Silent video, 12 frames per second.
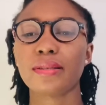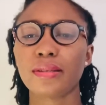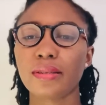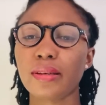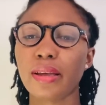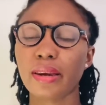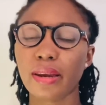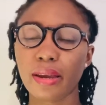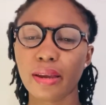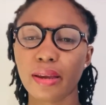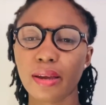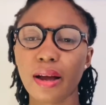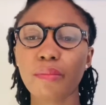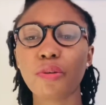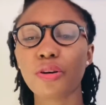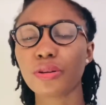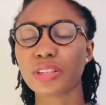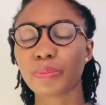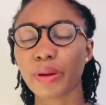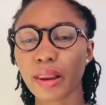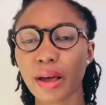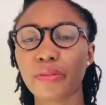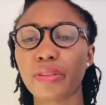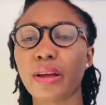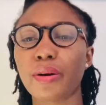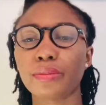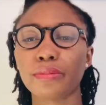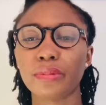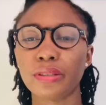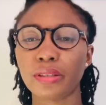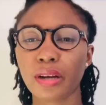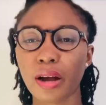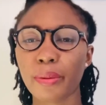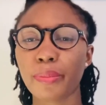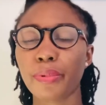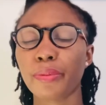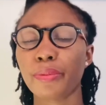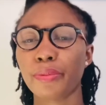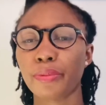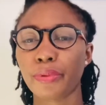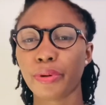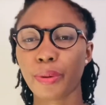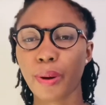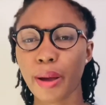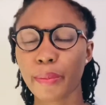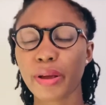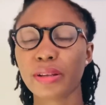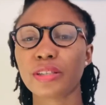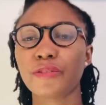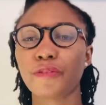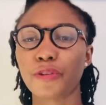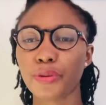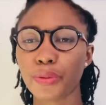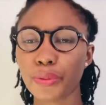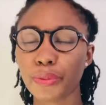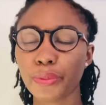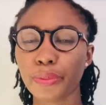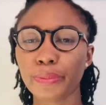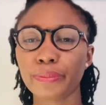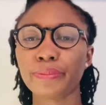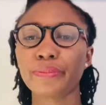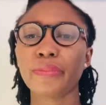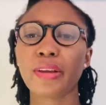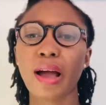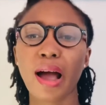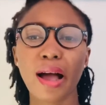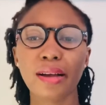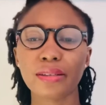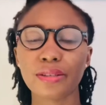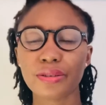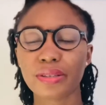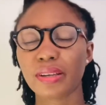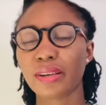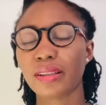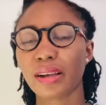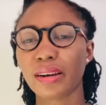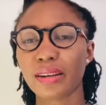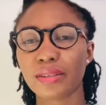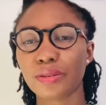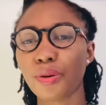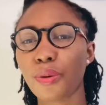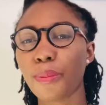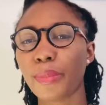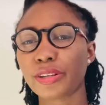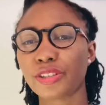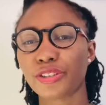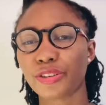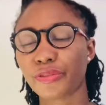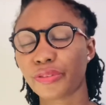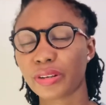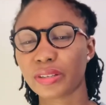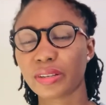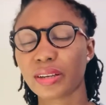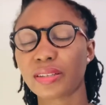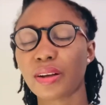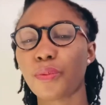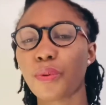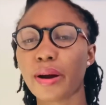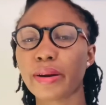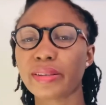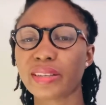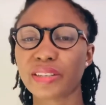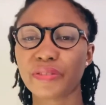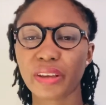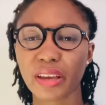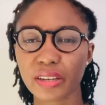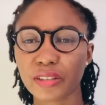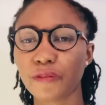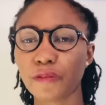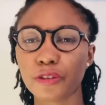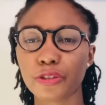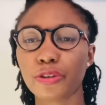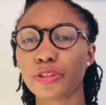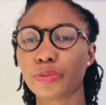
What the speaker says: CNA. I'm going to spell out their job requirements for you, and you see that there's no much difference, just that one in certification for sure to